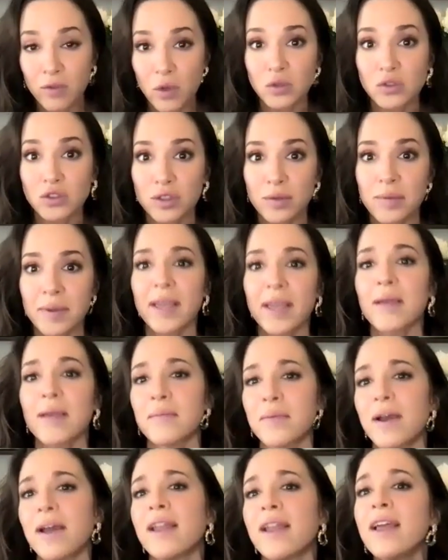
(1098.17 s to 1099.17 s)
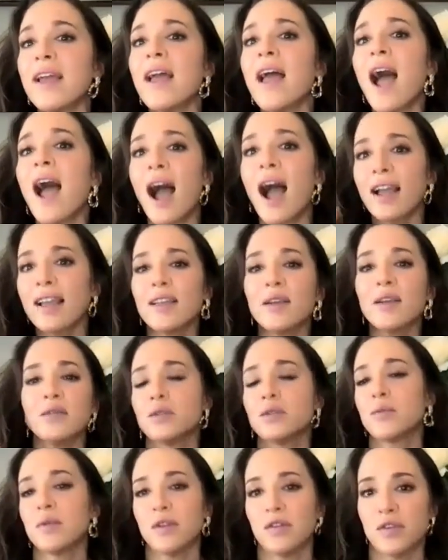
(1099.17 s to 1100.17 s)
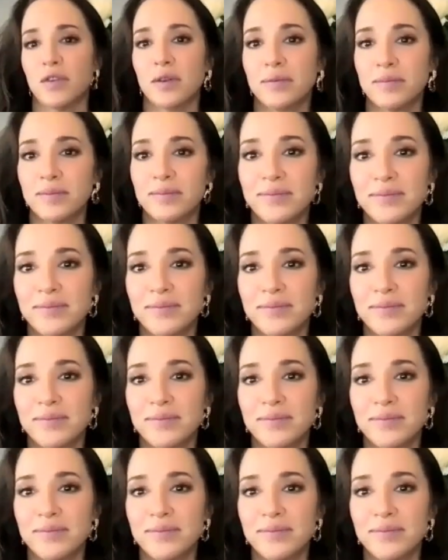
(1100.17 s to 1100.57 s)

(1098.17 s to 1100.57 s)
road trip again, but it was beautiful.